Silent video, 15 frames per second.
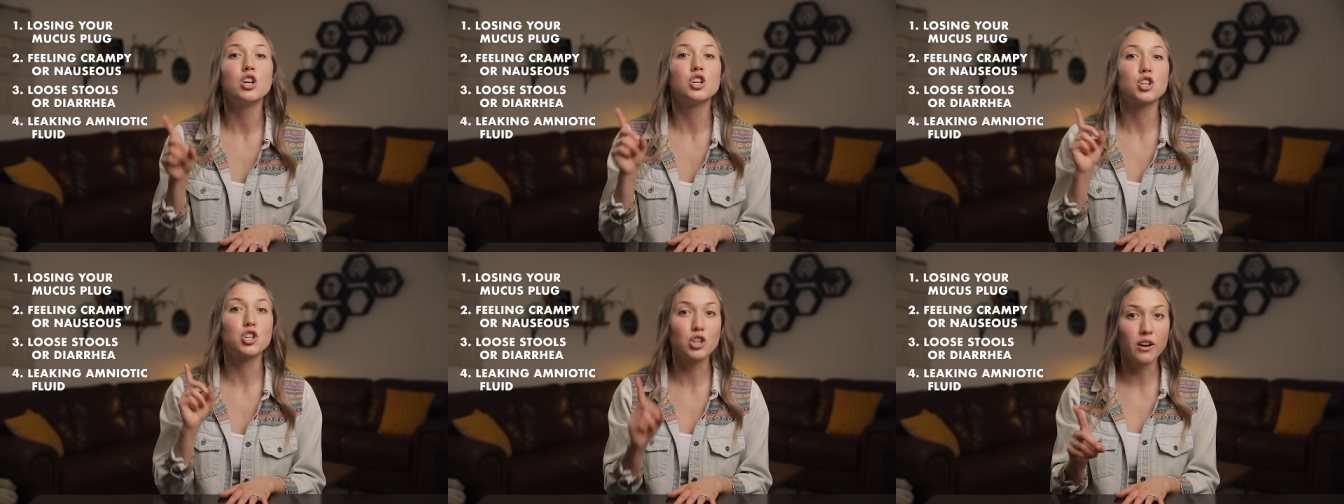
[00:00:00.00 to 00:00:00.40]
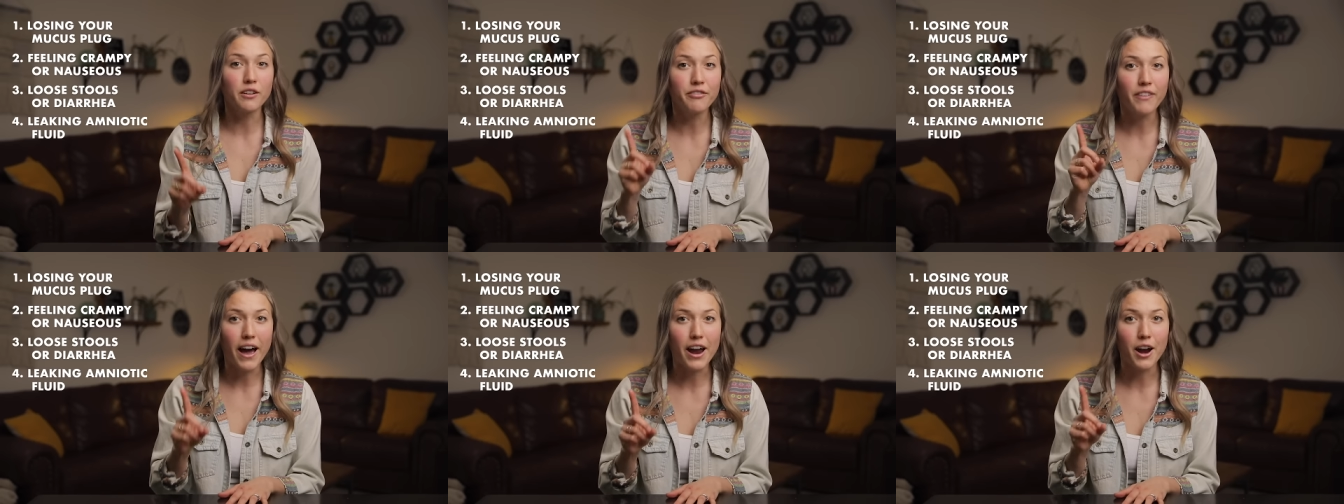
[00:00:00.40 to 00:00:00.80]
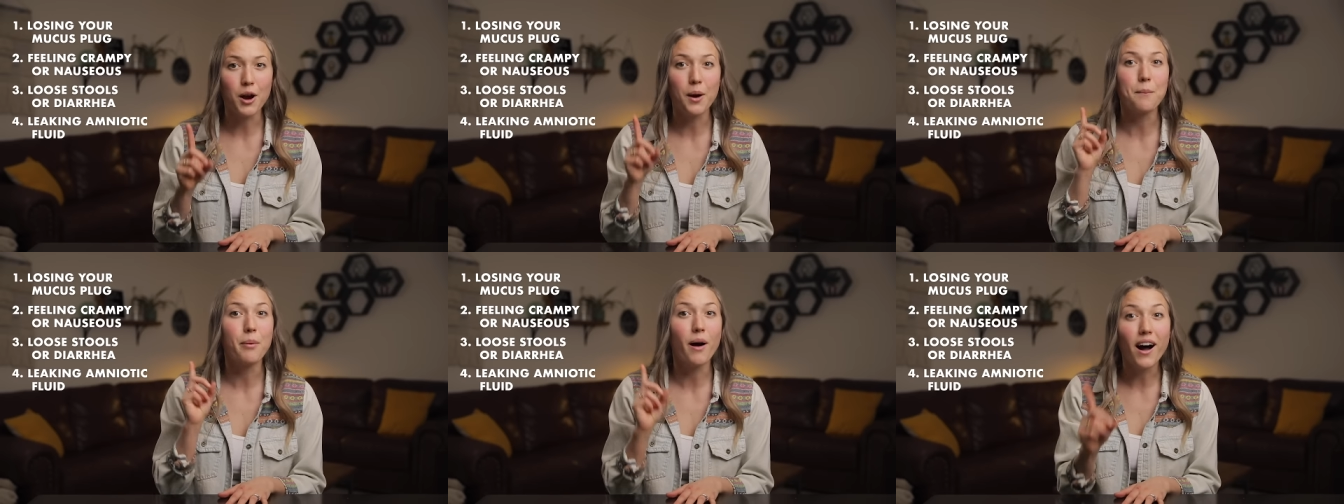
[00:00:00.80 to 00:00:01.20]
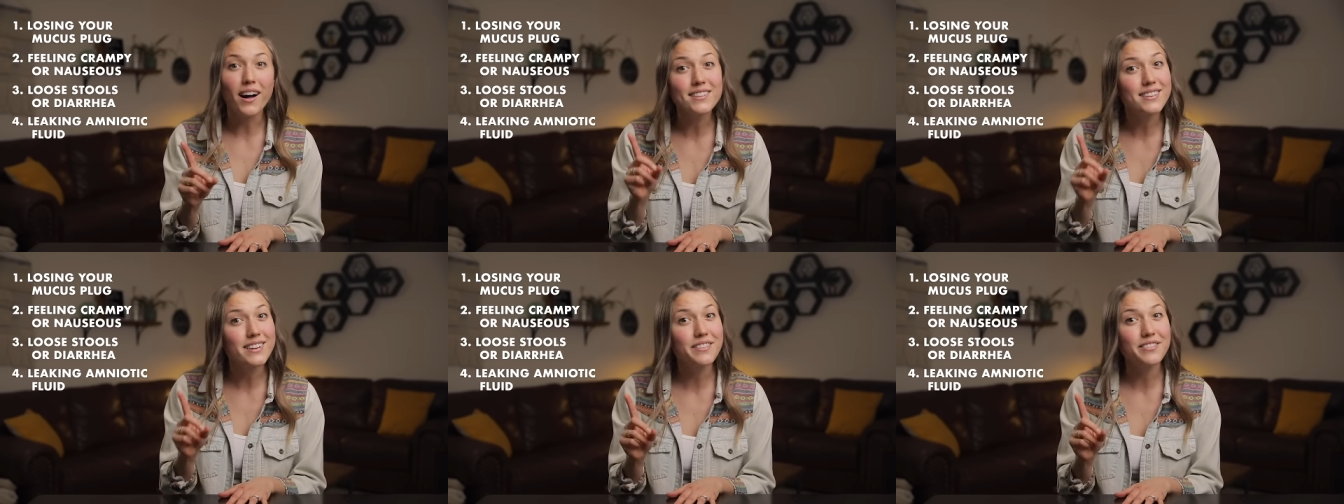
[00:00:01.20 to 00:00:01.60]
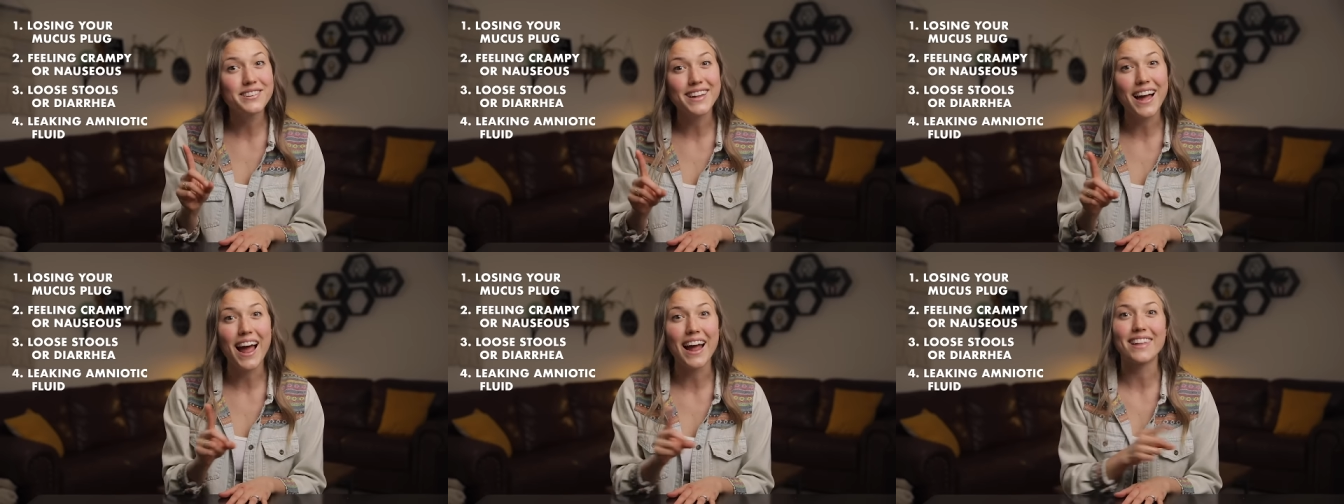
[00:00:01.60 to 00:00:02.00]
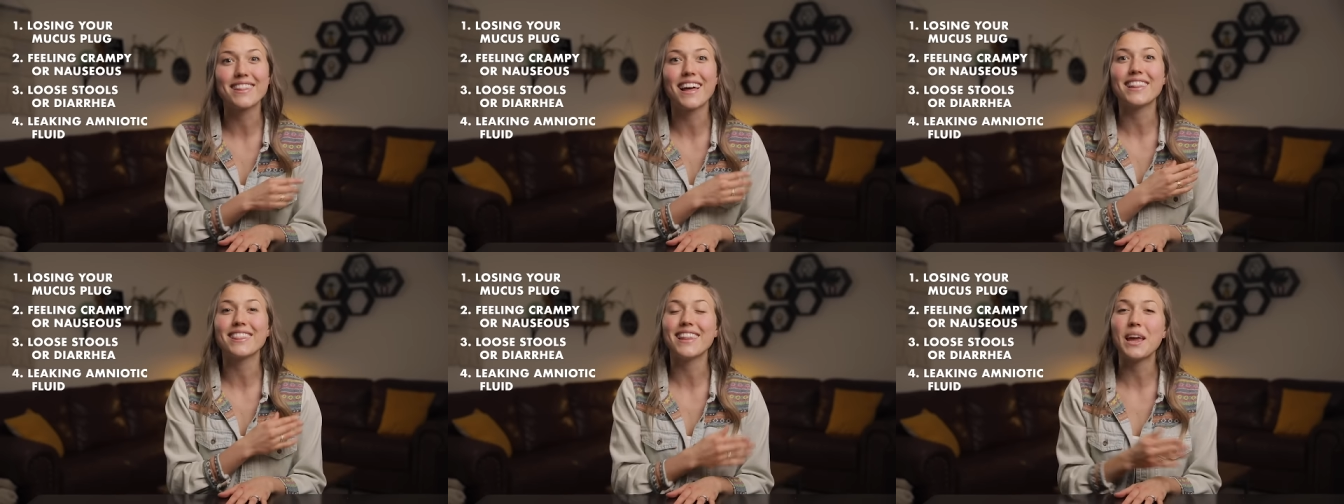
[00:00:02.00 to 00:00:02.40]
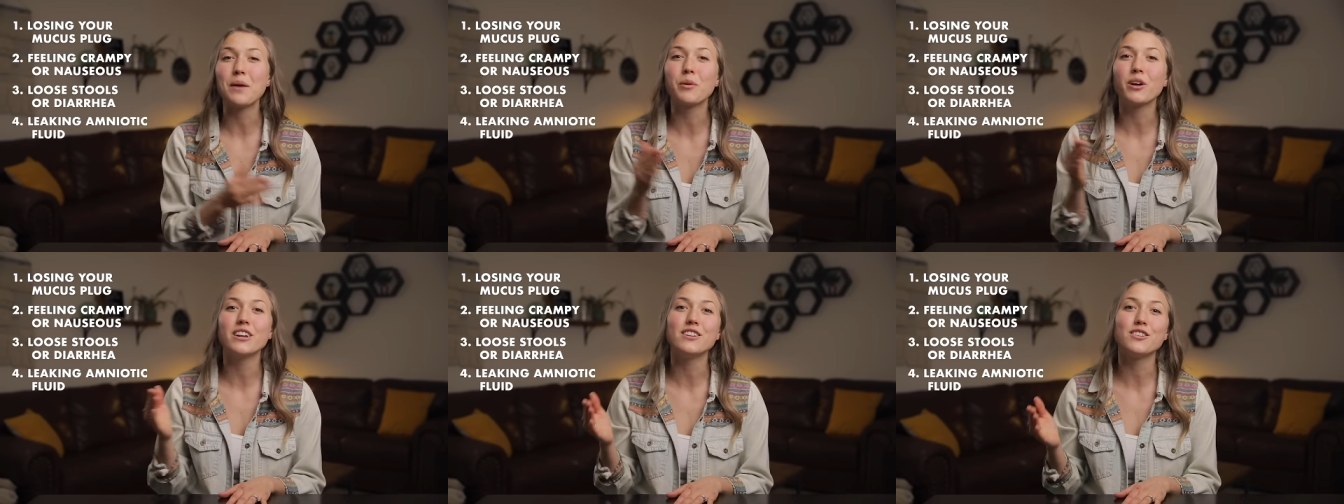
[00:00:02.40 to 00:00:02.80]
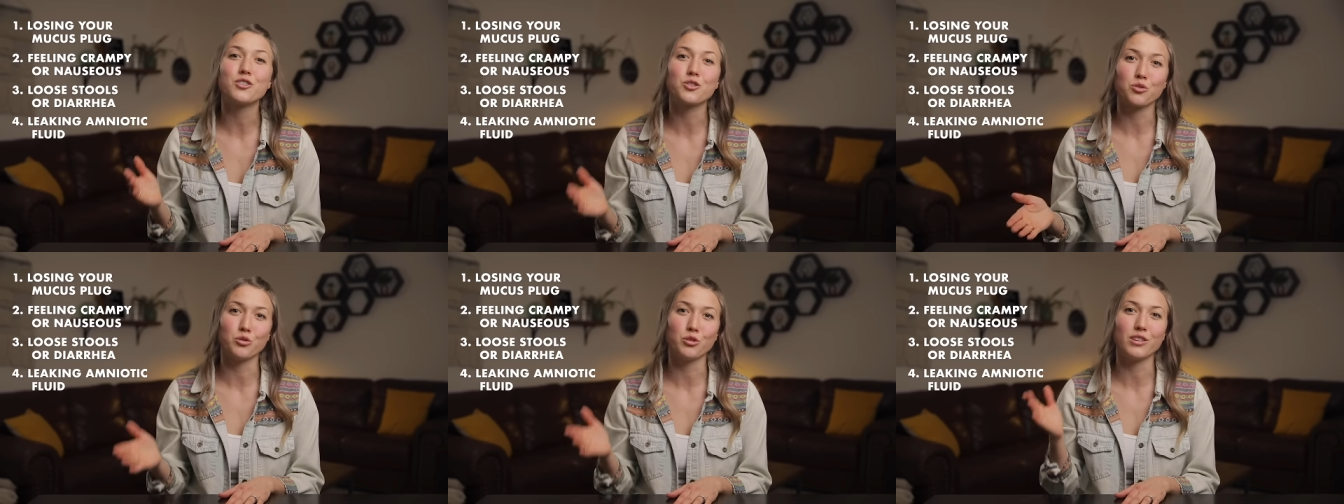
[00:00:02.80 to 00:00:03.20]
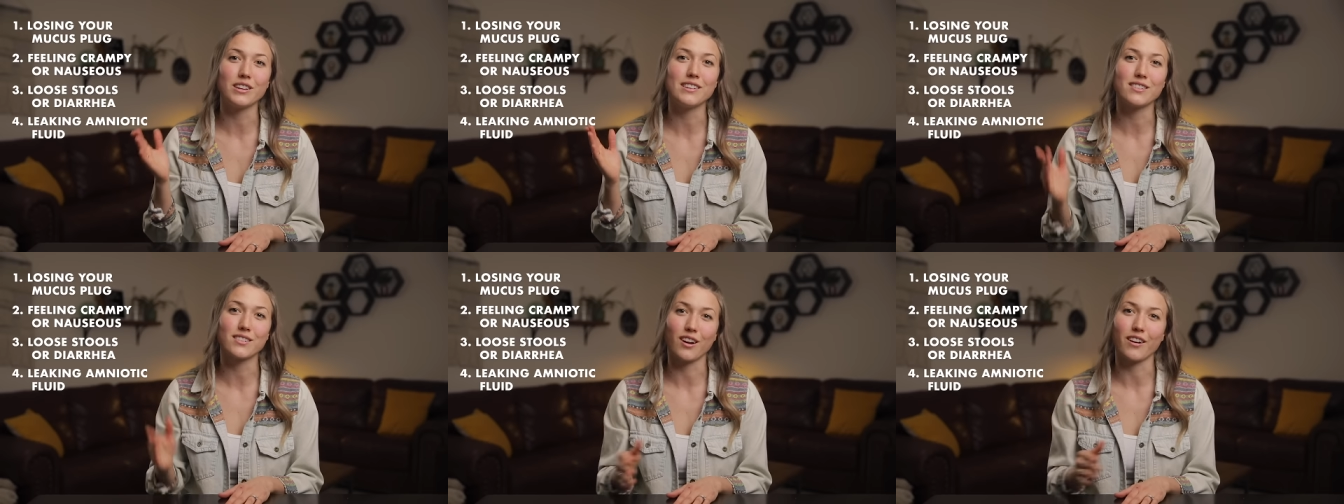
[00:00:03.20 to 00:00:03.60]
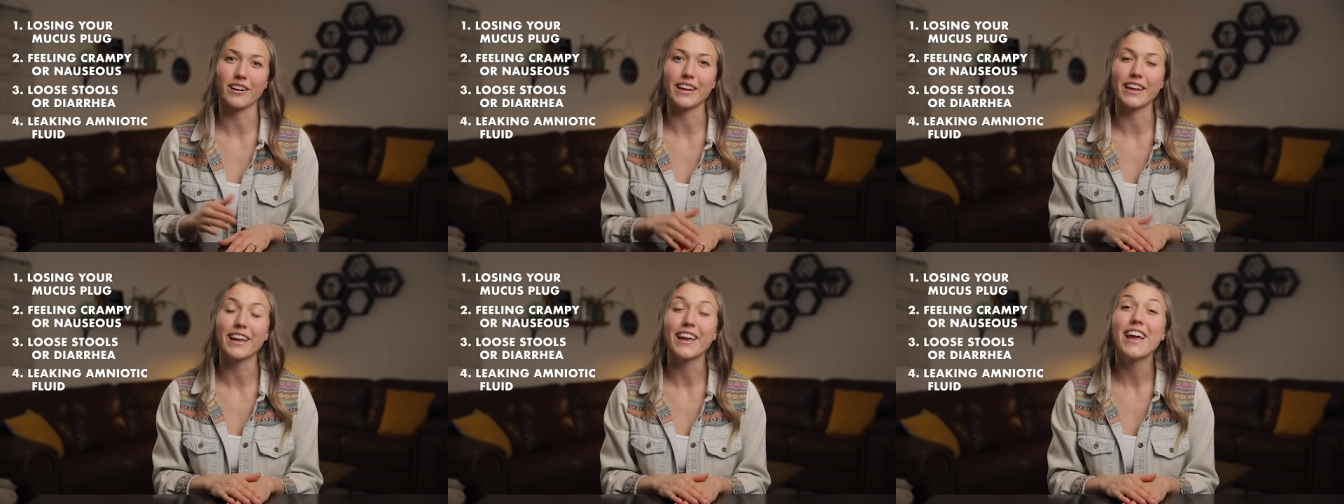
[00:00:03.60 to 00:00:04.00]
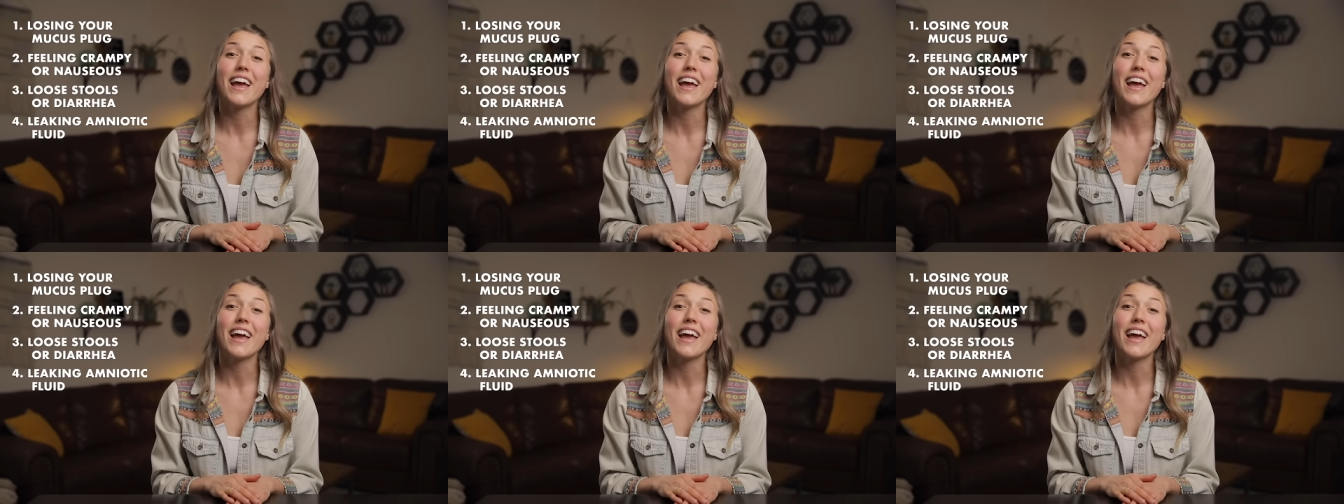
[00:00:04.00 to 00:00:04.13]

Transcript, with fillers: surefire positive sign that labor is truly starting,